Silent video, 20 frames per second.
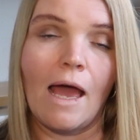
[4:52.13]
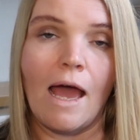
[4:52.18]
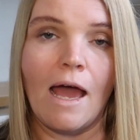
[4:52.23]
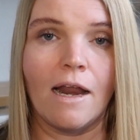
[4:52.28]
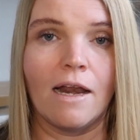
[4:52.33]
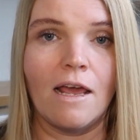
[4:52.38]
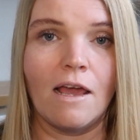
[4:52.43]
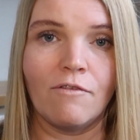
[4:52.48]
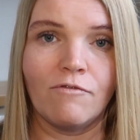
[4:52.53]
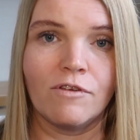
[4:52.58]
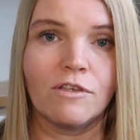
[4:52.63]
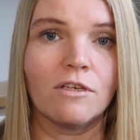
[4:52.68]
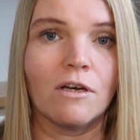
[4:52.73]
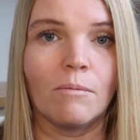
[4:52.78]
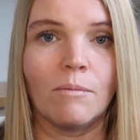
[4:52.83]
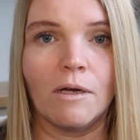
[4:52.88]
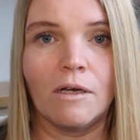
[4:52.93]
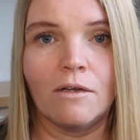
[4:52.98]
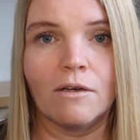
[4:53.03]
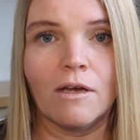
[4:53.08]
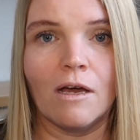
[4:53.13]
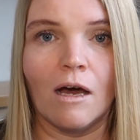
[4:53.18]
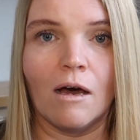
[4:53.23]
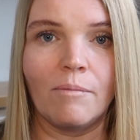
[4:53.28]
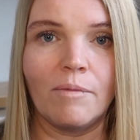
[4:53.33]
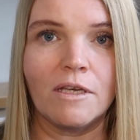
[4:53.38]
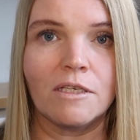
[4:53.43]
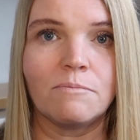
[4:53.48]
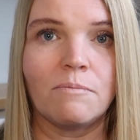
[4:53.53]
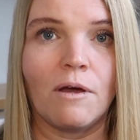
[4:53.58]
and every time I look
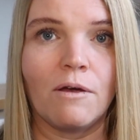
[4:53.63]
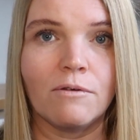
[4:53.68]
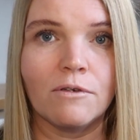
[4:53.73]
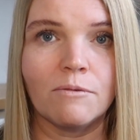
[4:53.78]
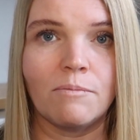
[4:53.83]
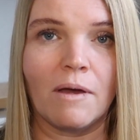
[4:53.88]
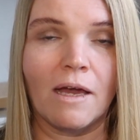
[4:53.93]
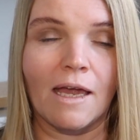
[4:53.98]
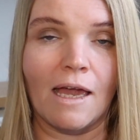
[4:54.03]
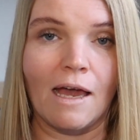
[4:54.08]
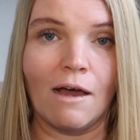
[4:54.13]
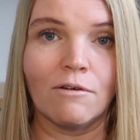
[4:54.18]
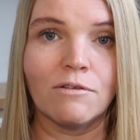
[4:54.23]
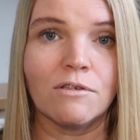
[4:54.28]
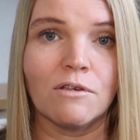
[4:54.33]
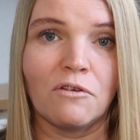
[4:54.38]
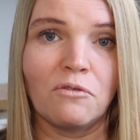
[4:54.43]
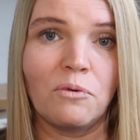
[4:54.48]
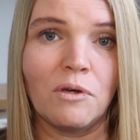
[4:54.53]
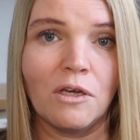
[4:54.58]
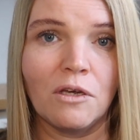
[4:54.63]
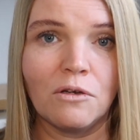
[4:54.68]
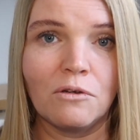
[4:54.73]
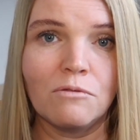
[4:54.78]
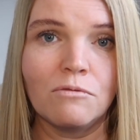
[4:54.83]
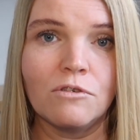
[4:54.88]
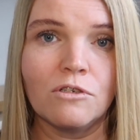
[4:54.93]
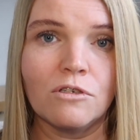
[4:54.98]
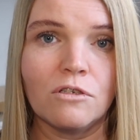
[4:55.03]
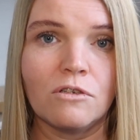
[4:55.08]
up it's poked back out. So if we could
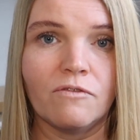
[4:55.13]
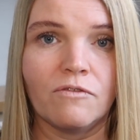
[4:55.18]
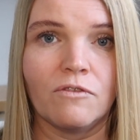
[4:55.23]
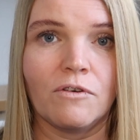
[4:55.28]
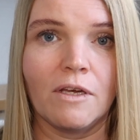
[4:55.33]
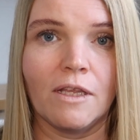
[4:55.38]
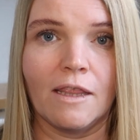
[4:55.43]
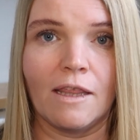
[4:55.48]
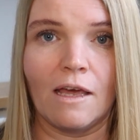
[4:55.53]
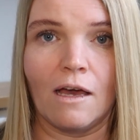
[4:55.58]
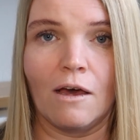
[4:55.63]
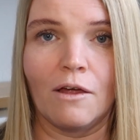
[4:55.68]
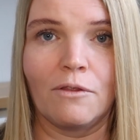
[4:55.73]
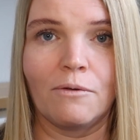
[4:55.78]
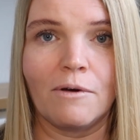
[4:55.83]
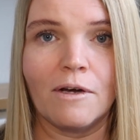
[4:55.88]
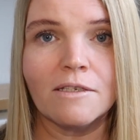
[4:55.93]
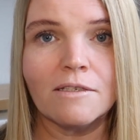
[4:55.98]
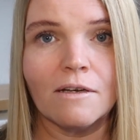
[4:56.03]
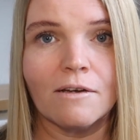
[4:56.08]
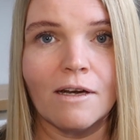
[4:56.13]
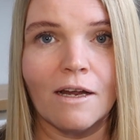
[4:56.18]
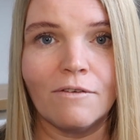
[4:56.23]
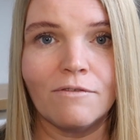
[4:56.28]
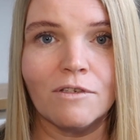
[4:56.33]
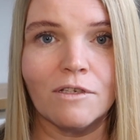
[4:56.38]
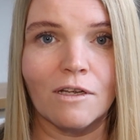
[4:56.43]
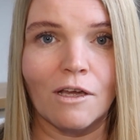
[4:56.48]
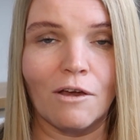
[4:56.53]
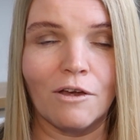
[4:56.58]
all just avoid that, otherwise I'm gonna have
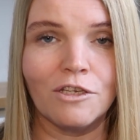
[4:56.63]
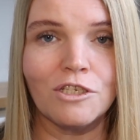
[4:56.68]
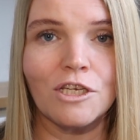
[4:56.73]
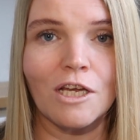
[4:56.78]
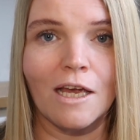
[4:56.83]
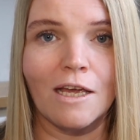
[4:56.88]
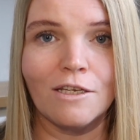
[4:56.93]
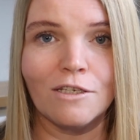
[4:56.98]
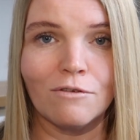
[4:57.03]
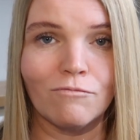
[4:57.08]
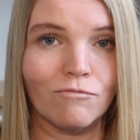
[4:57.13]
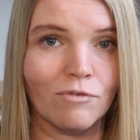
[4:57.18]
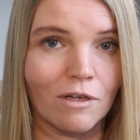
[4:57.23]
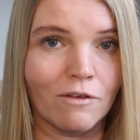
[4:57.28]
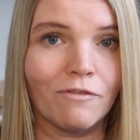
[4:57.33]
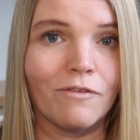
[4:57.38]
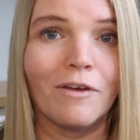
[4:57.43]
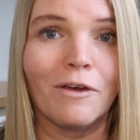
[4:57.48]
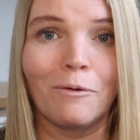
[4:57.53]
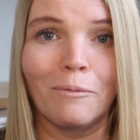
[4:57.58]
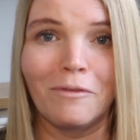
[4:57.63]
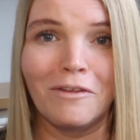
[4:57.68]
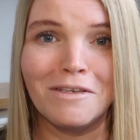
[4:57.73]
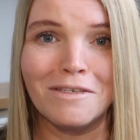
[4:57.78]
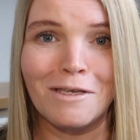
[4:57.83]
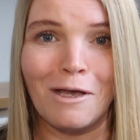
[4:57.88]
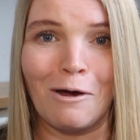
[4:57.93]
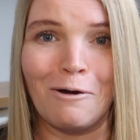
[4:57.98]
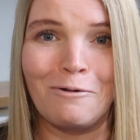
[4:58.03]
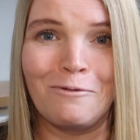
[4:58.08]
to go and change and refilm
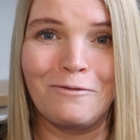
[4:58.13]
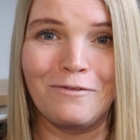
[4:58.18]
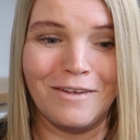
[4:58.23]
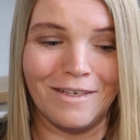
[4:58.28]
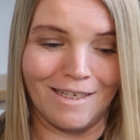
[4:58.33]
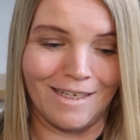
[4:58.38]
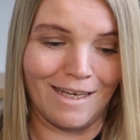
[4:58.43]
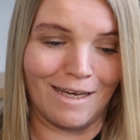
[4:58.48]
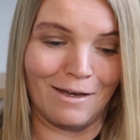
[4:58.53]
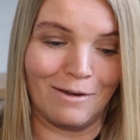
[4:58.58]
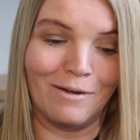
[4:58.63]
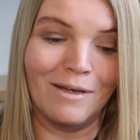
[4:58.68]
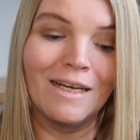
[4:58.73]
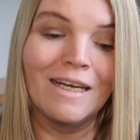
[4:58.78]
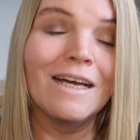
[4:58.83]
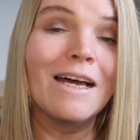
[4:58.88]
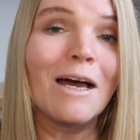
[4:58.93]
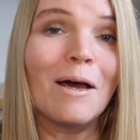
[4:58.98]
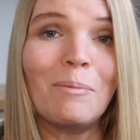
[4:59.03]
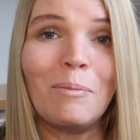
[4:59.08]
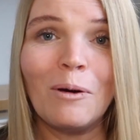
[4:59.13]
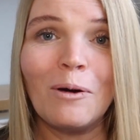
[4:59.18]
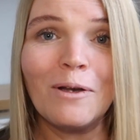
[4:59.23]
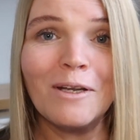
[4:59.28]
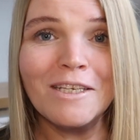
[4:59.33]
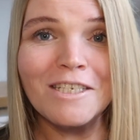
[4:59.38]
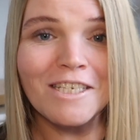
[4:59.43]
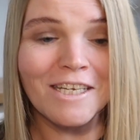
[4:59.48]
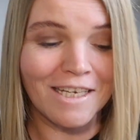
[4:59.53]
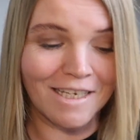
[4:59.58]
this whole video.
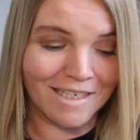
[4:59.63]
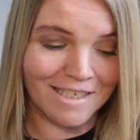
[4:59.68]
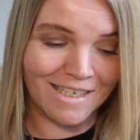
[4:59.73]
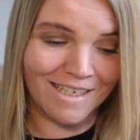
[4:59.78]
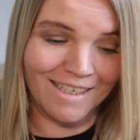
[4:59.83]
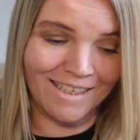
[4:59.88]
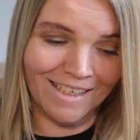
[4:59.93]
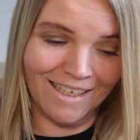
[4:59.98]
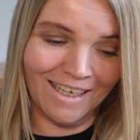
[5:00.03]
Apologies